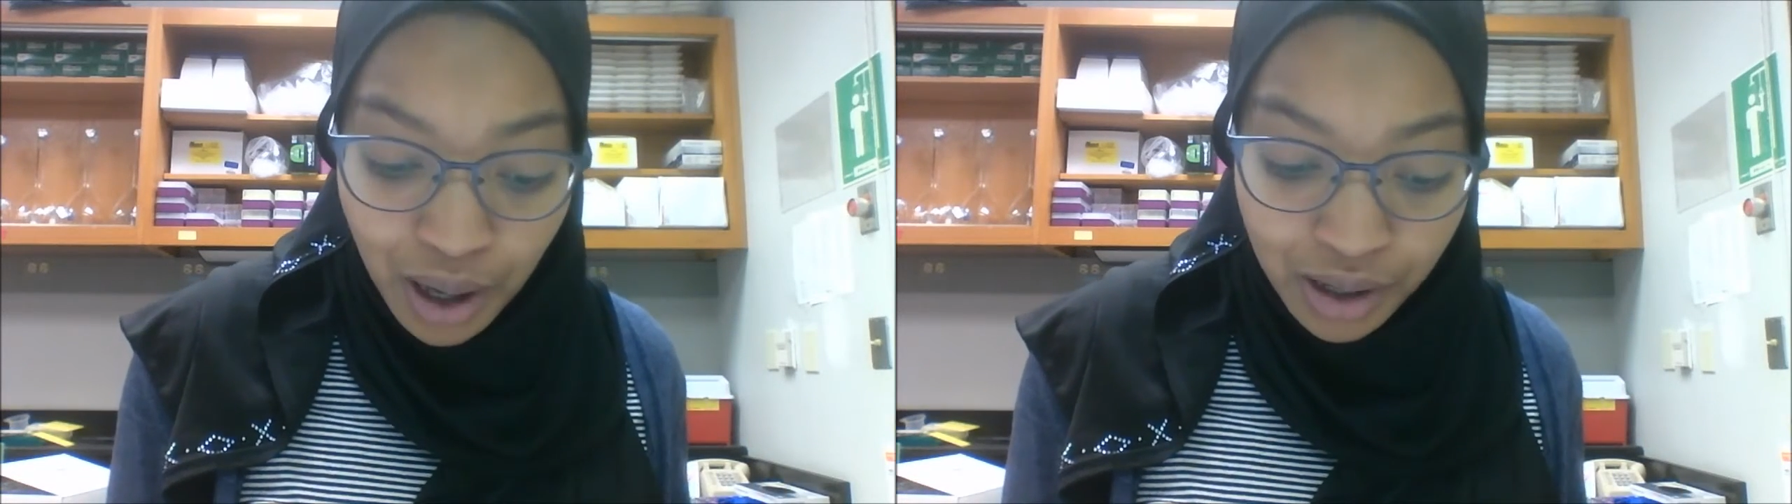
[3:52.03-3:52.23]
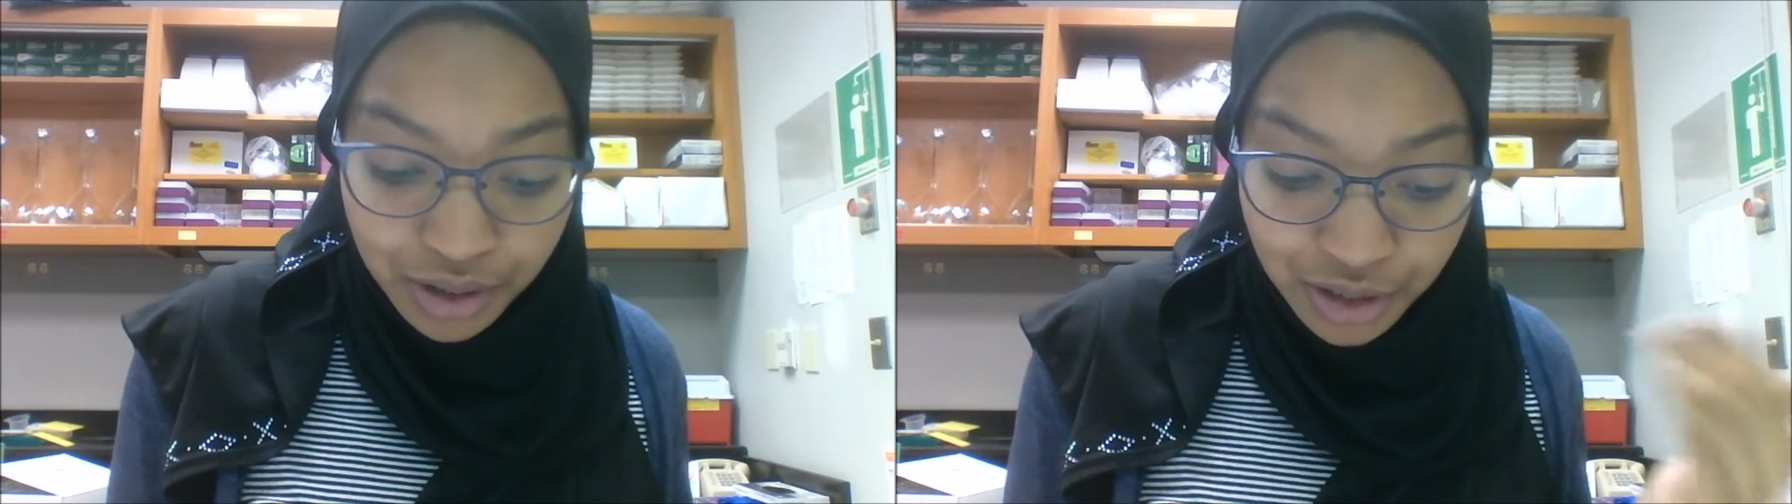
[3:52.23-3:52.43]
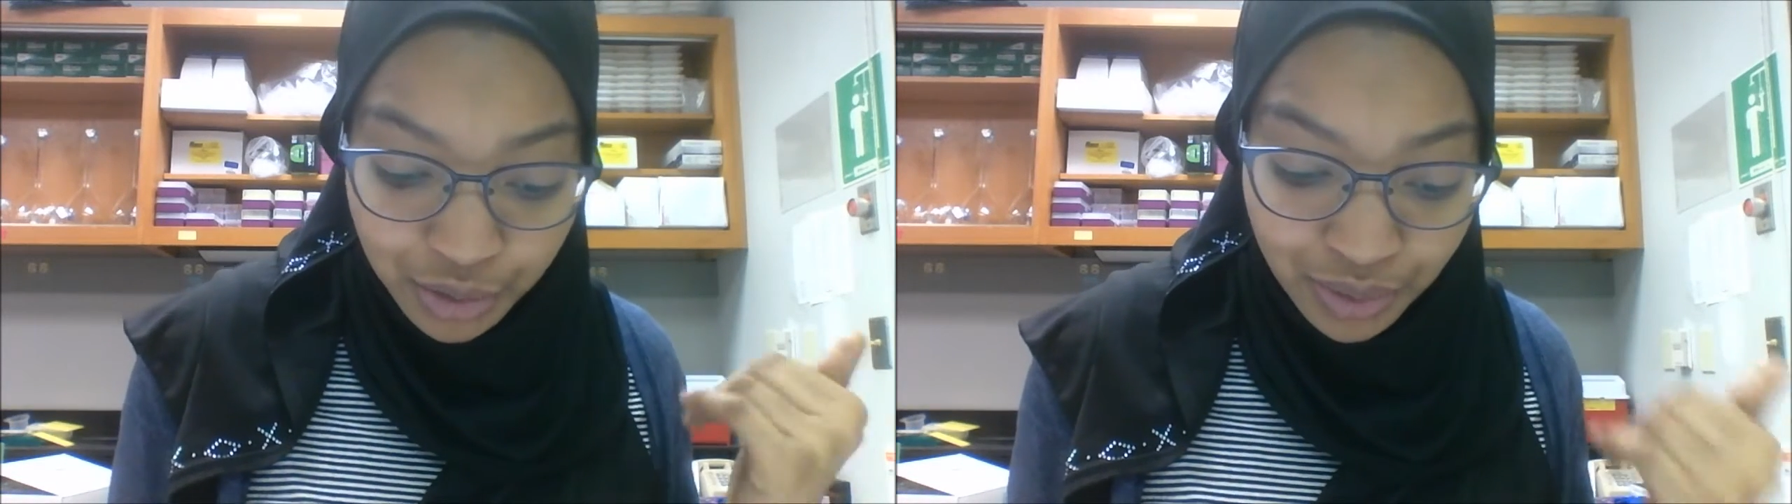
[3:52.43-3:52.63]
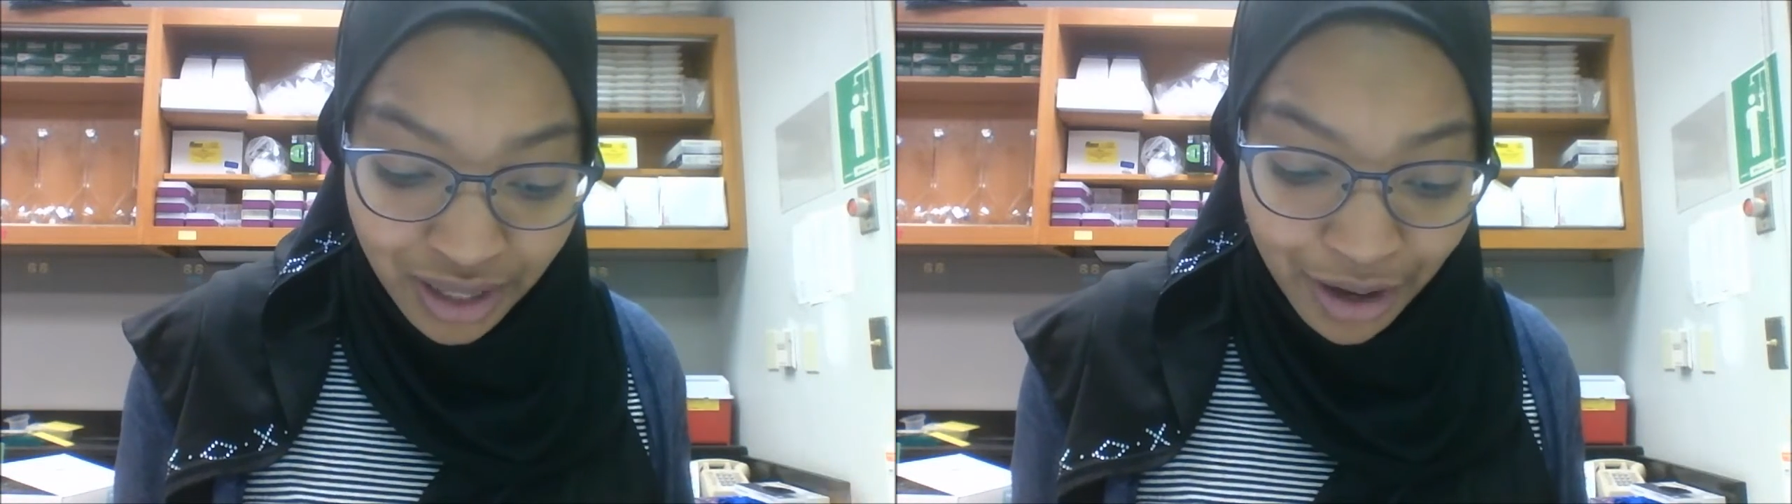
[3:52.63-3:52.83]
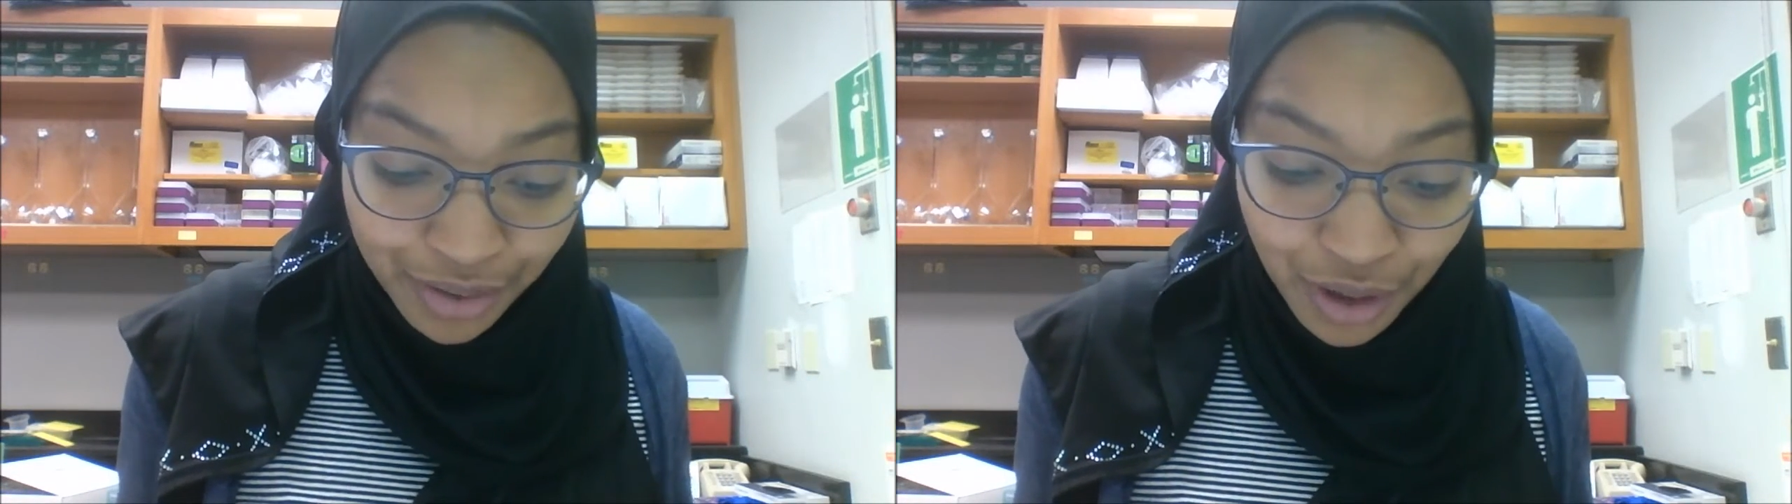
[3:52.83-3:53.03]
to allow
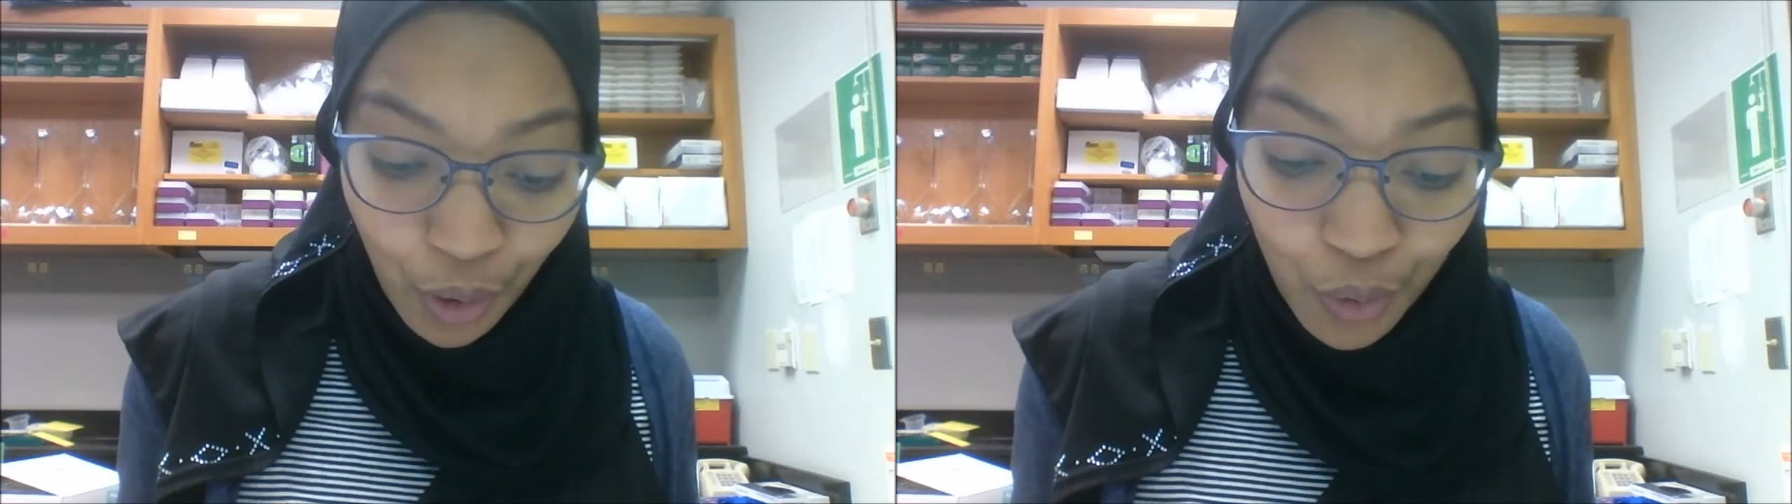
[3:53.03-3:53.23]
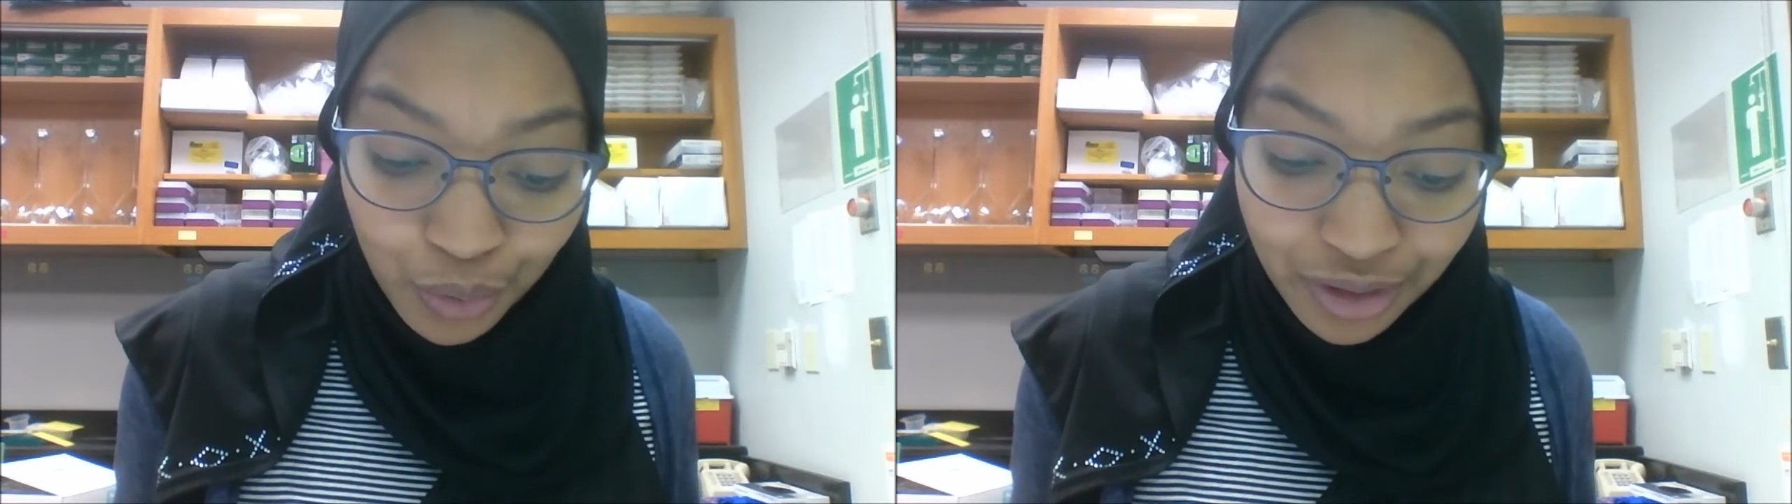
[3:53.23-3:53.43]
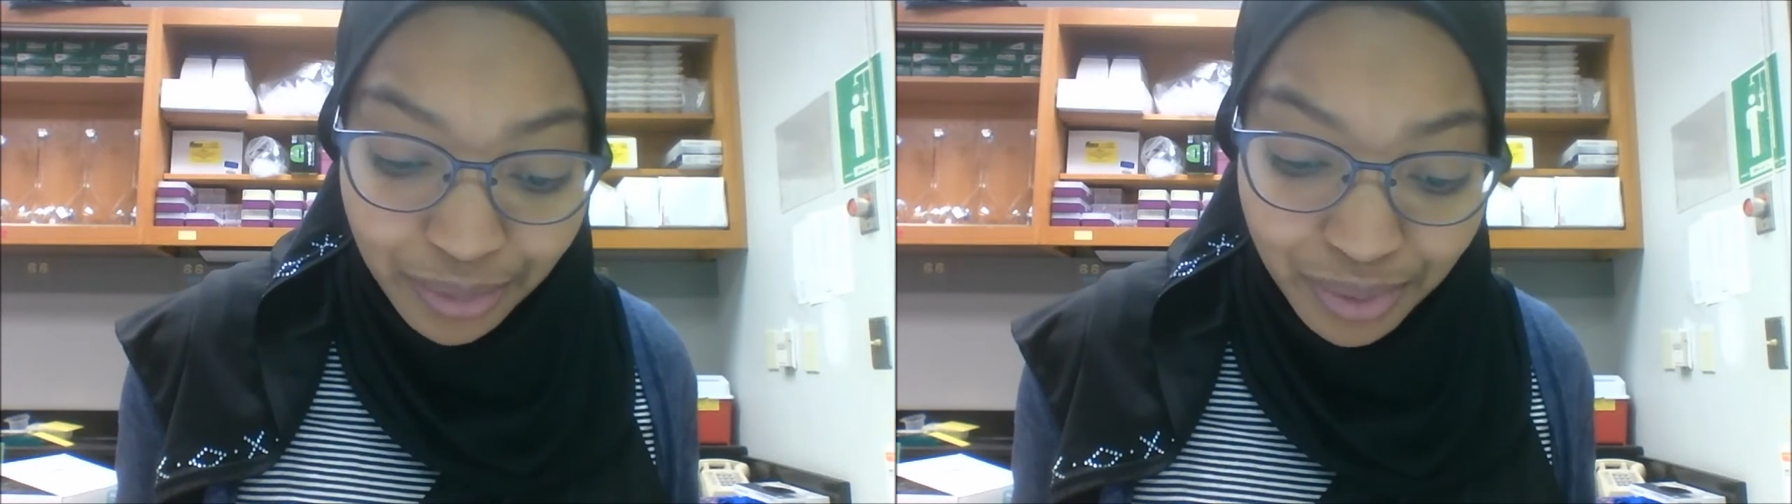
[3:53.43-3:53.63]
the only black